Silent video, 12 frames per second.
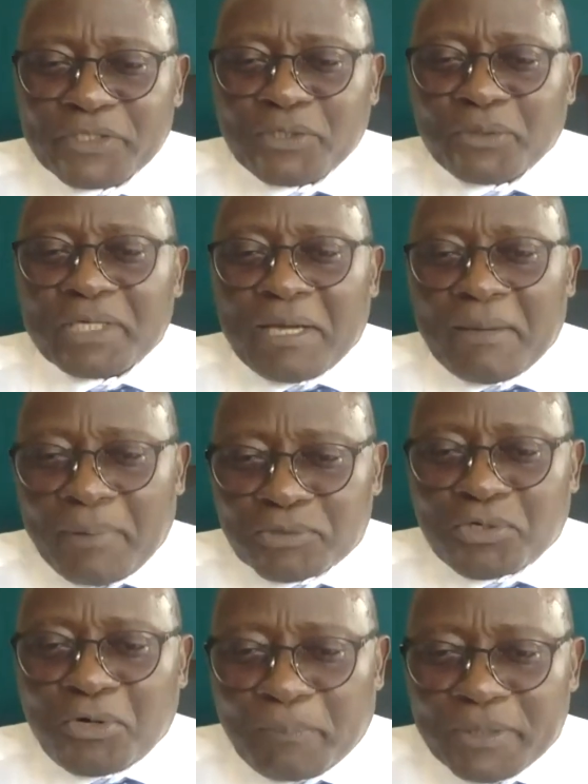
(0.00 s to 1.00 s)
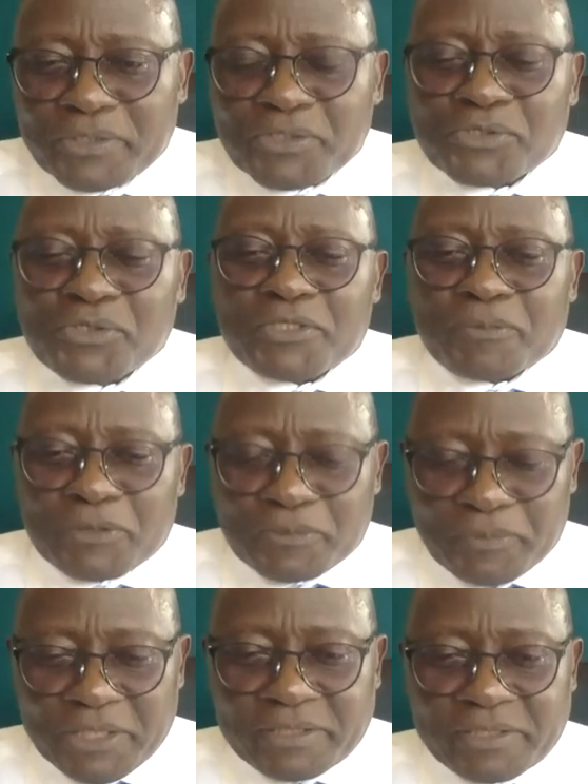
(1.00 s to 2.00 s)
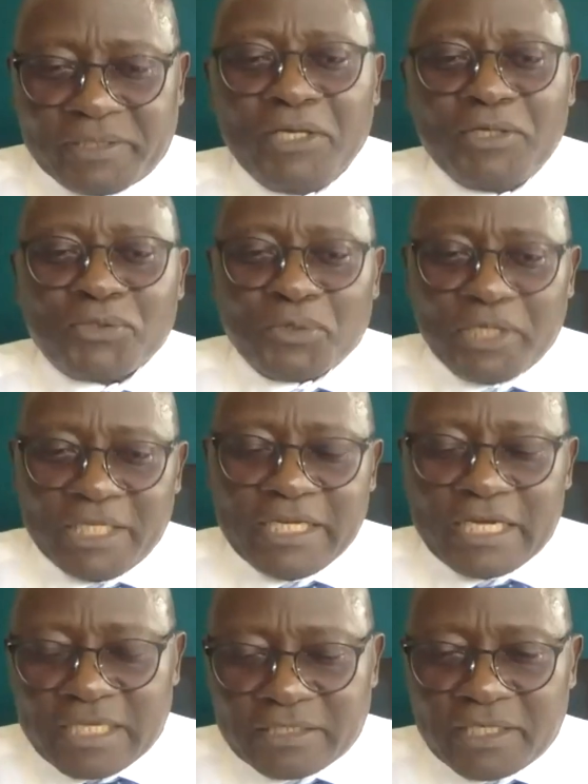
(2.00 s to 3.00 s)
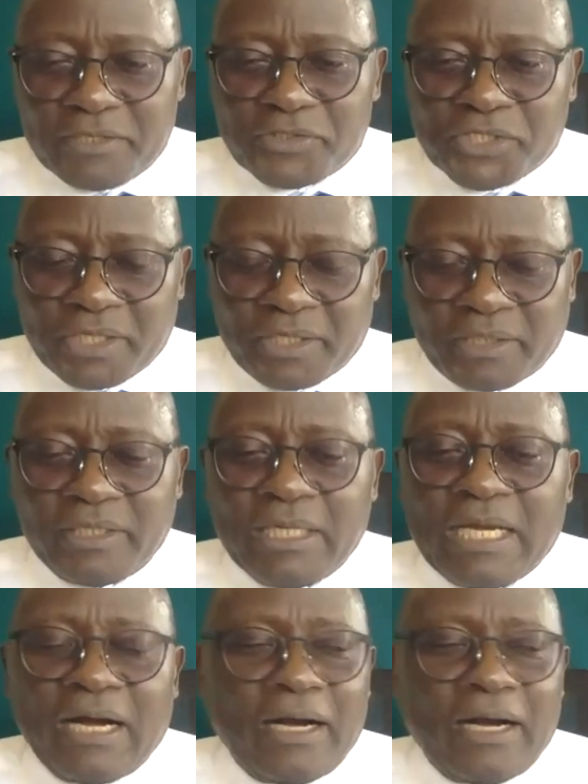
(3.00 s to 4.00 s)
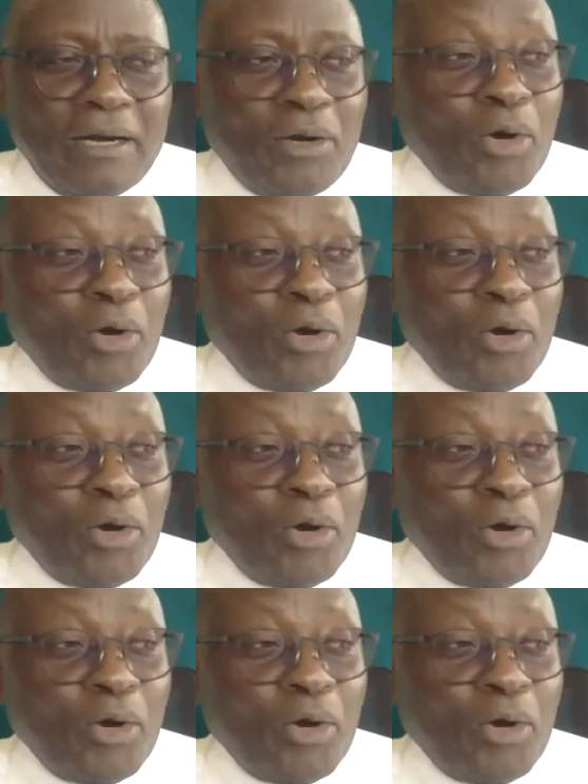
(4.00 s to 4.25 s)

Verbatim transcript: talking about corporate social responsibility to leaders at El Sheikh uh,